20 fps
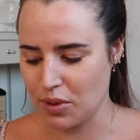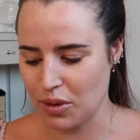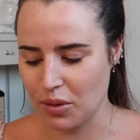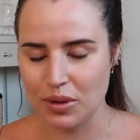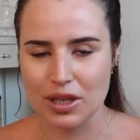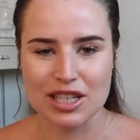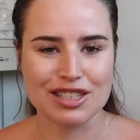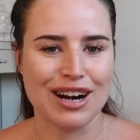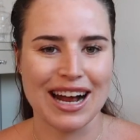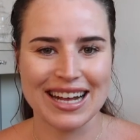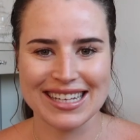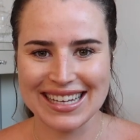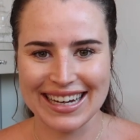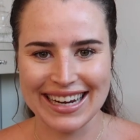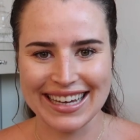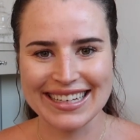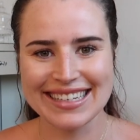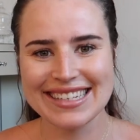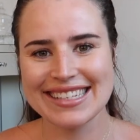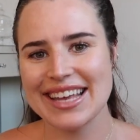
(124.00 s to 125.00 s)
with all this
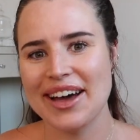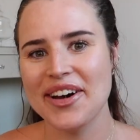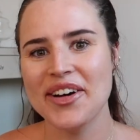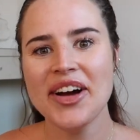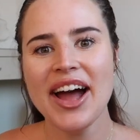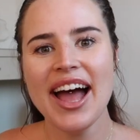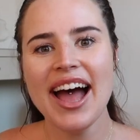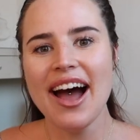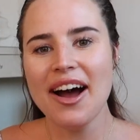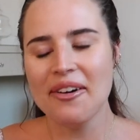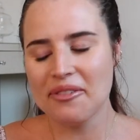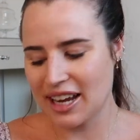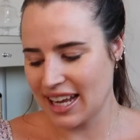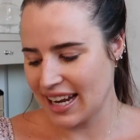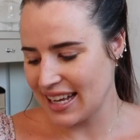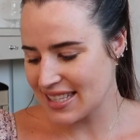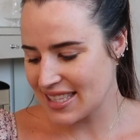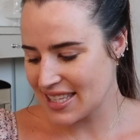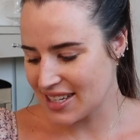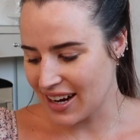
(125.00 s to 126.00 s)
rattling. So we're
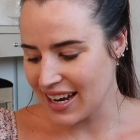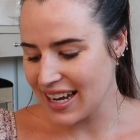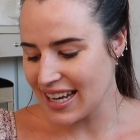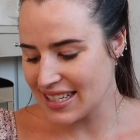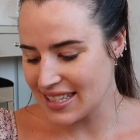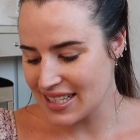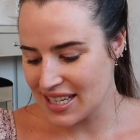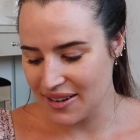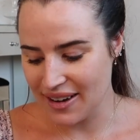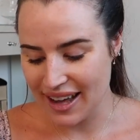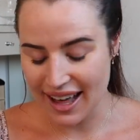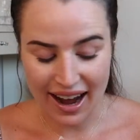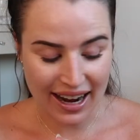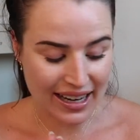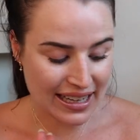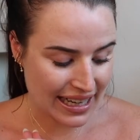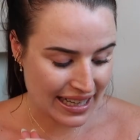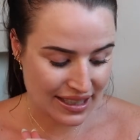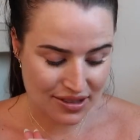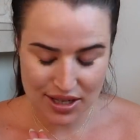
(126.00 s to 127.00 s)
gonna get straight into it.
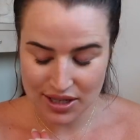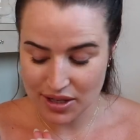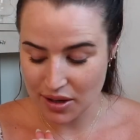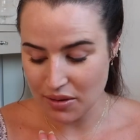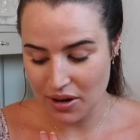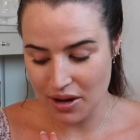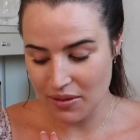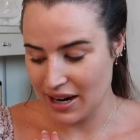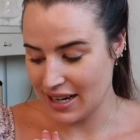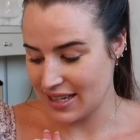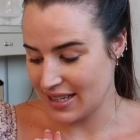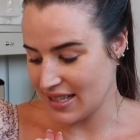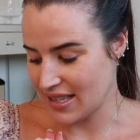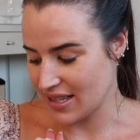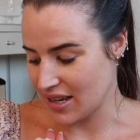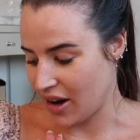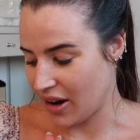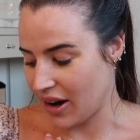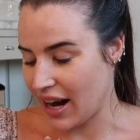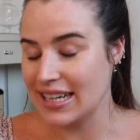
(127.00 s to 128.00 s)
I literally don't know where to
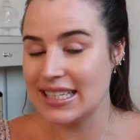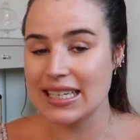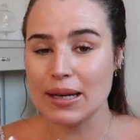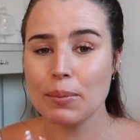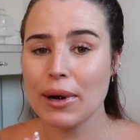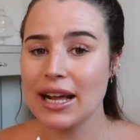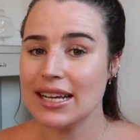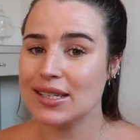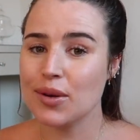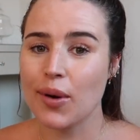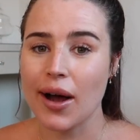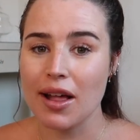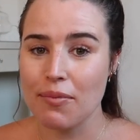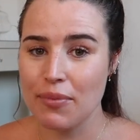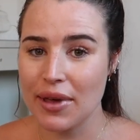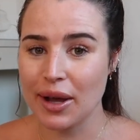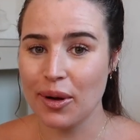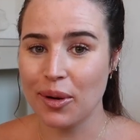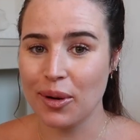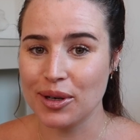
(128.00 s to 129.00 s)
start. I did place quite a
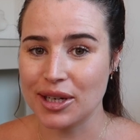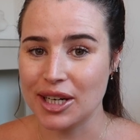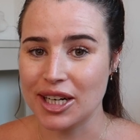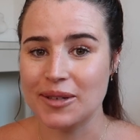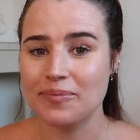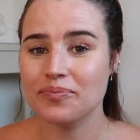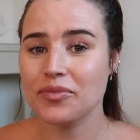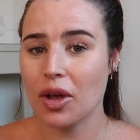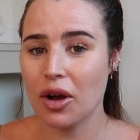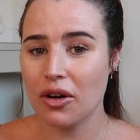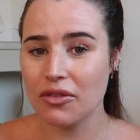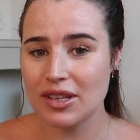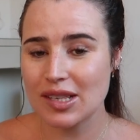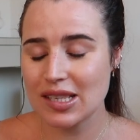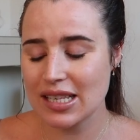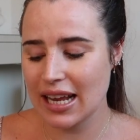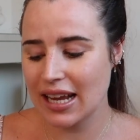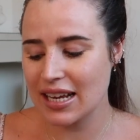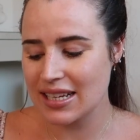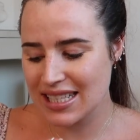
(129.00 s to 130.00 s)
big order.
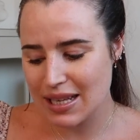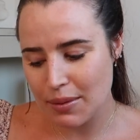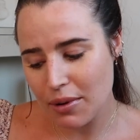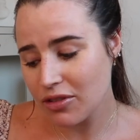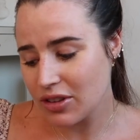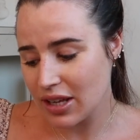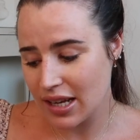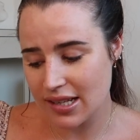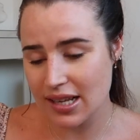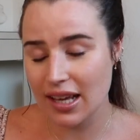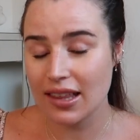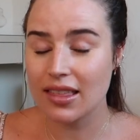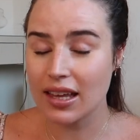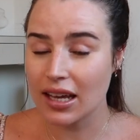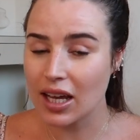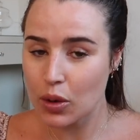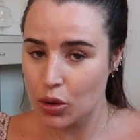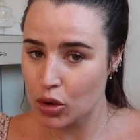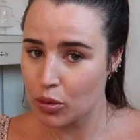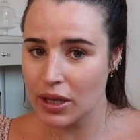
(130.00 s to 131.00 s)
Obviously some of this I
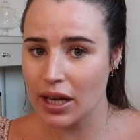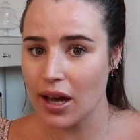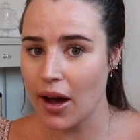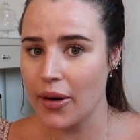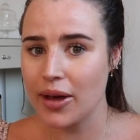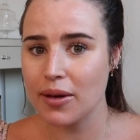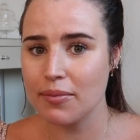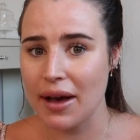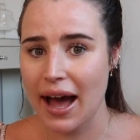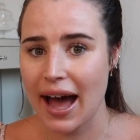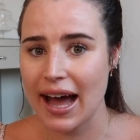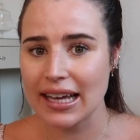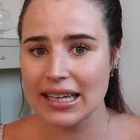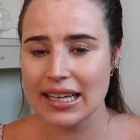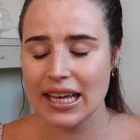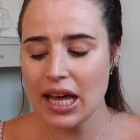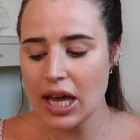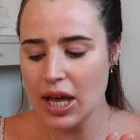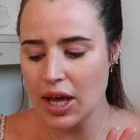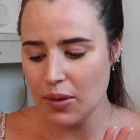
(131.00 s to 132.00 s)
think will be going
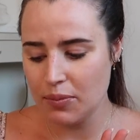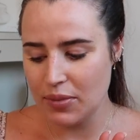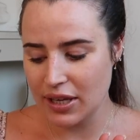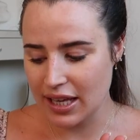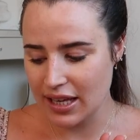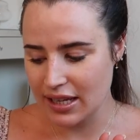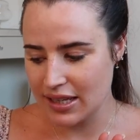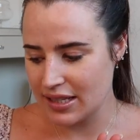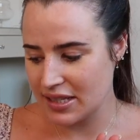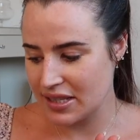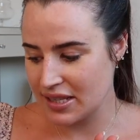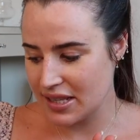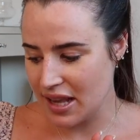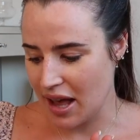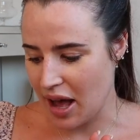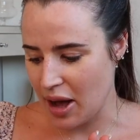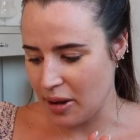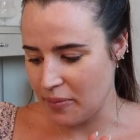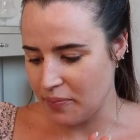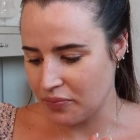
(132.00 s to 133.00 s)
back because
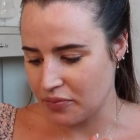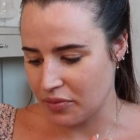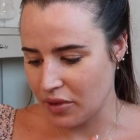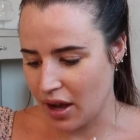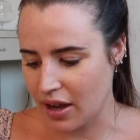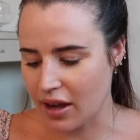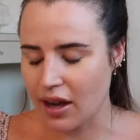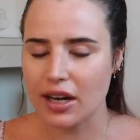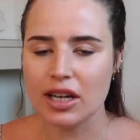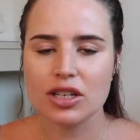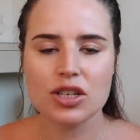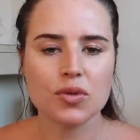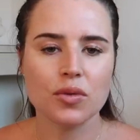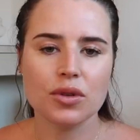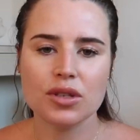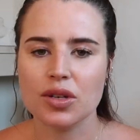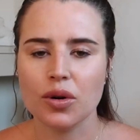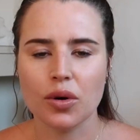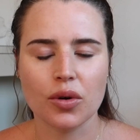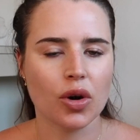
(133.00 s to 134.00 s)
I kind of just
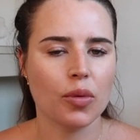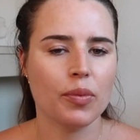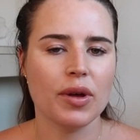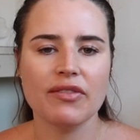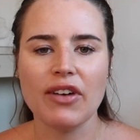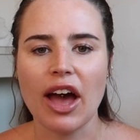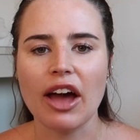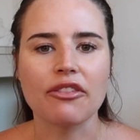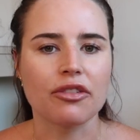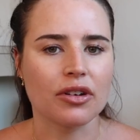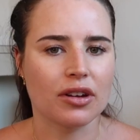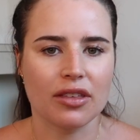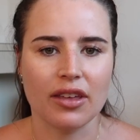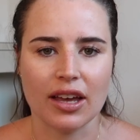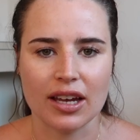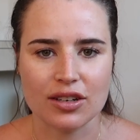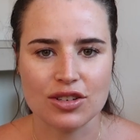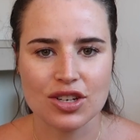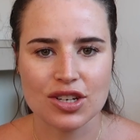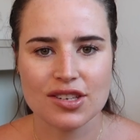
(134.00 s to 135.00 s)
wanted to order a bit of
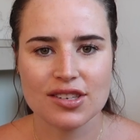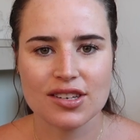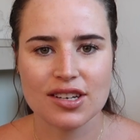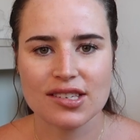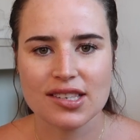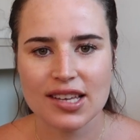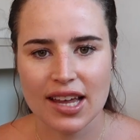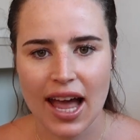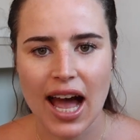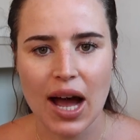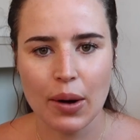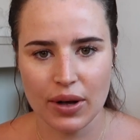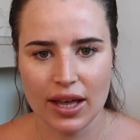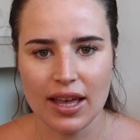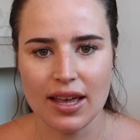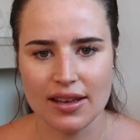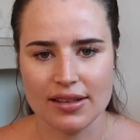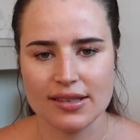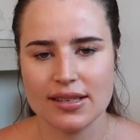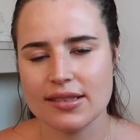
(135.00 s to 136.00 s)
everything just to see how it
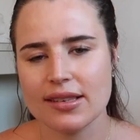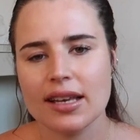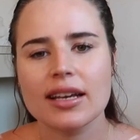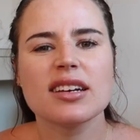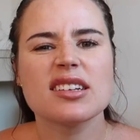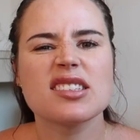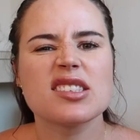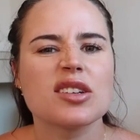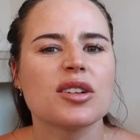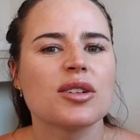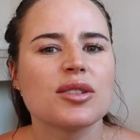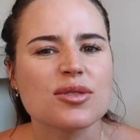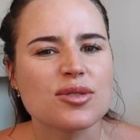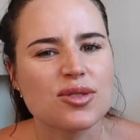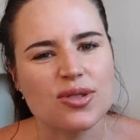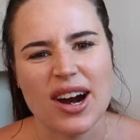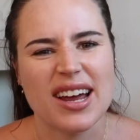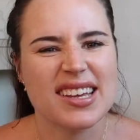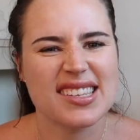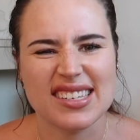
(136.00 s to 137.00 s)
is. There's like a certain
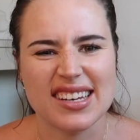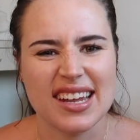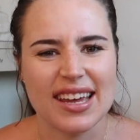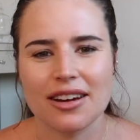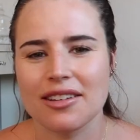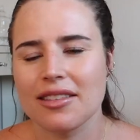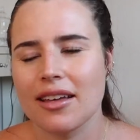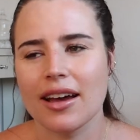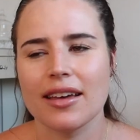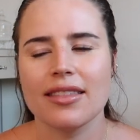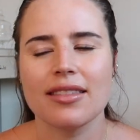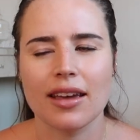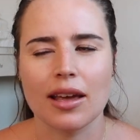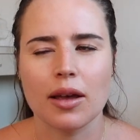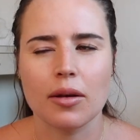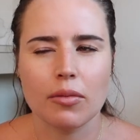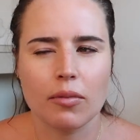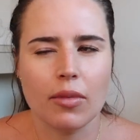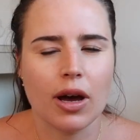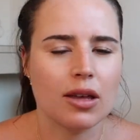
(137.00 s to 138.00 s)
dress in here that I
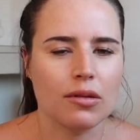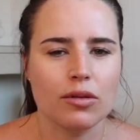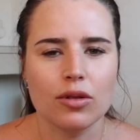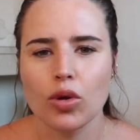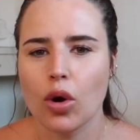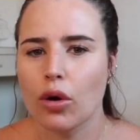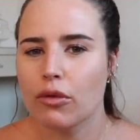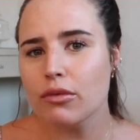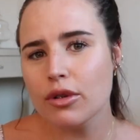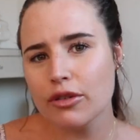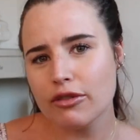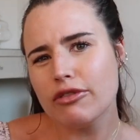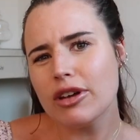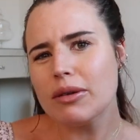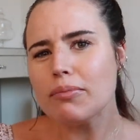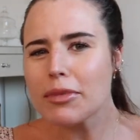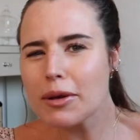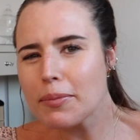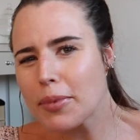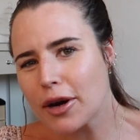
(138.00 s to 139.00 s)
think might not
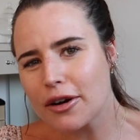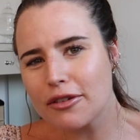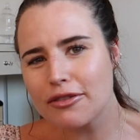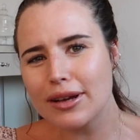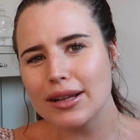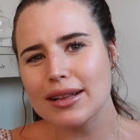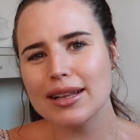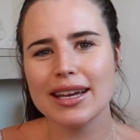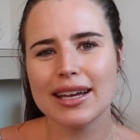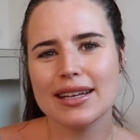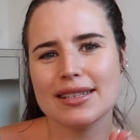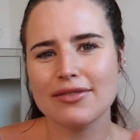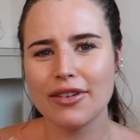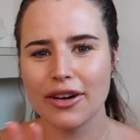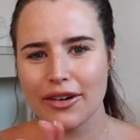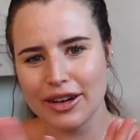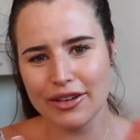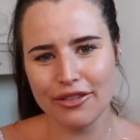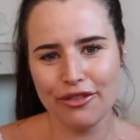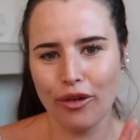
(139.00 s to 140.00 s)
fit me perfectly. It's
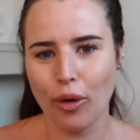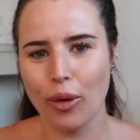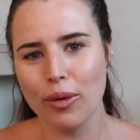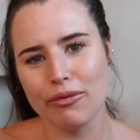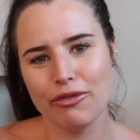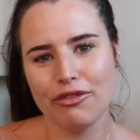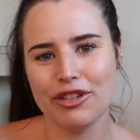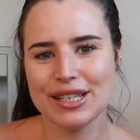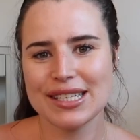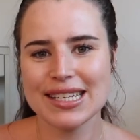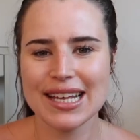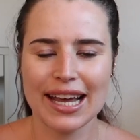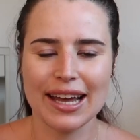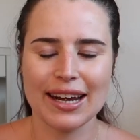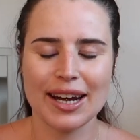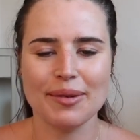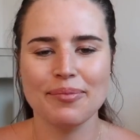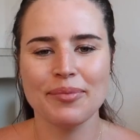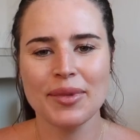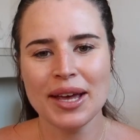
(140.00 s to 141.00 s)
very form-fitting
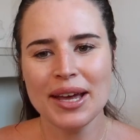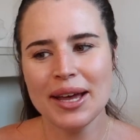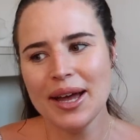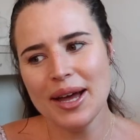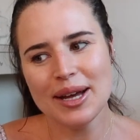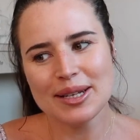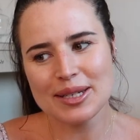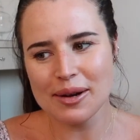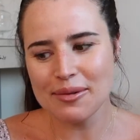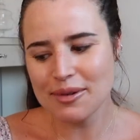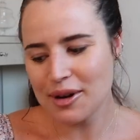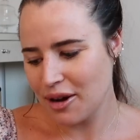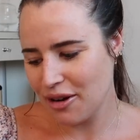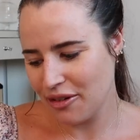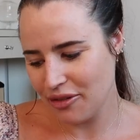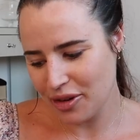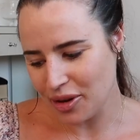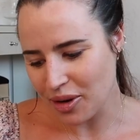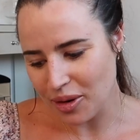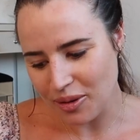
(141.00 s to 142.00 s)
and I don't know
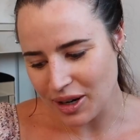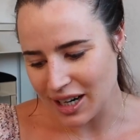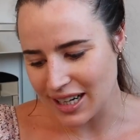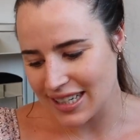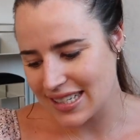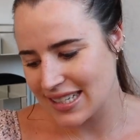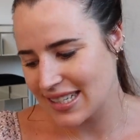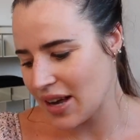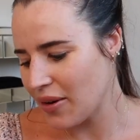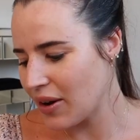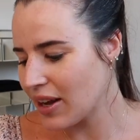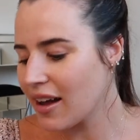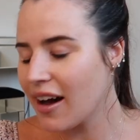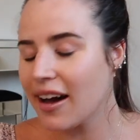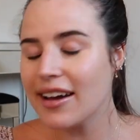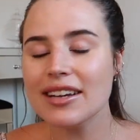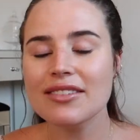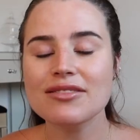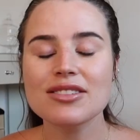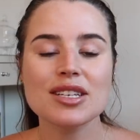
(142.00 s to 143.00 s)
if it'll work, so I
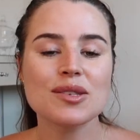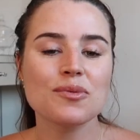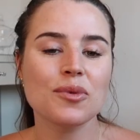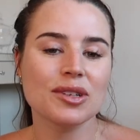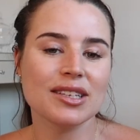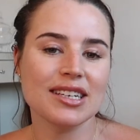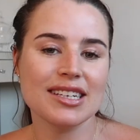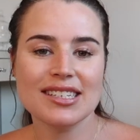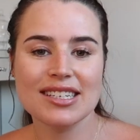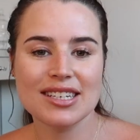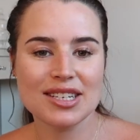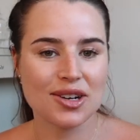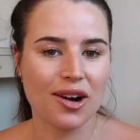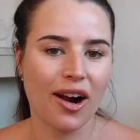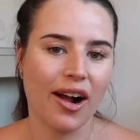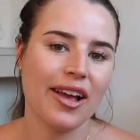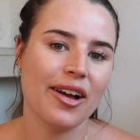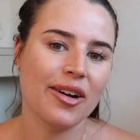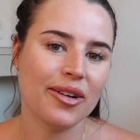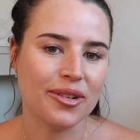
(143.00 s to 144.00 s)
kind of just wanted to
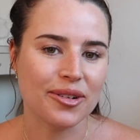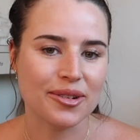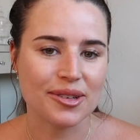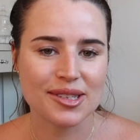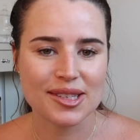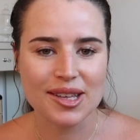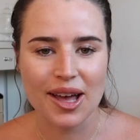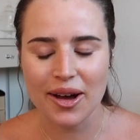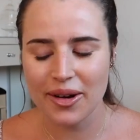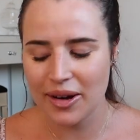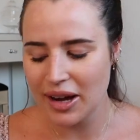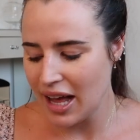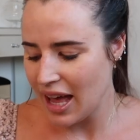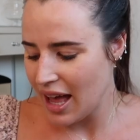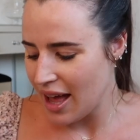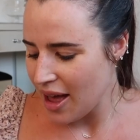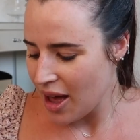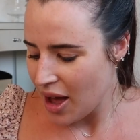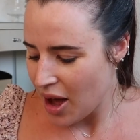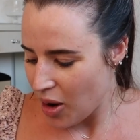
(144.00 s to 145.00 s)
try it all. So
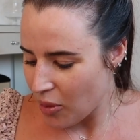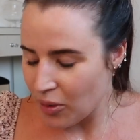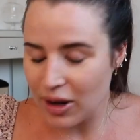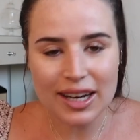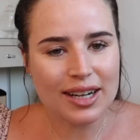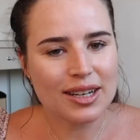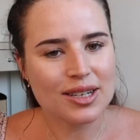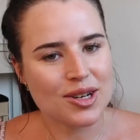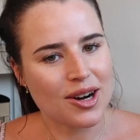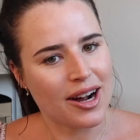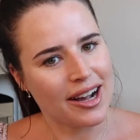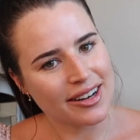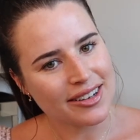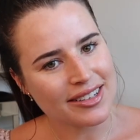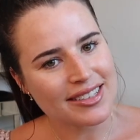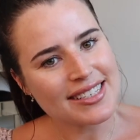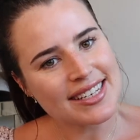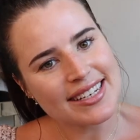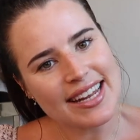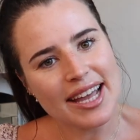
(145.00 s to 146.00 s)
we're gonna try it
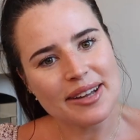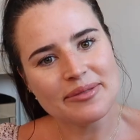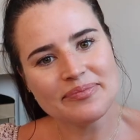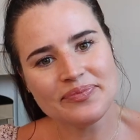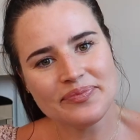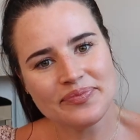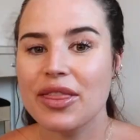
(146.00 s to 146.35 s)
on today.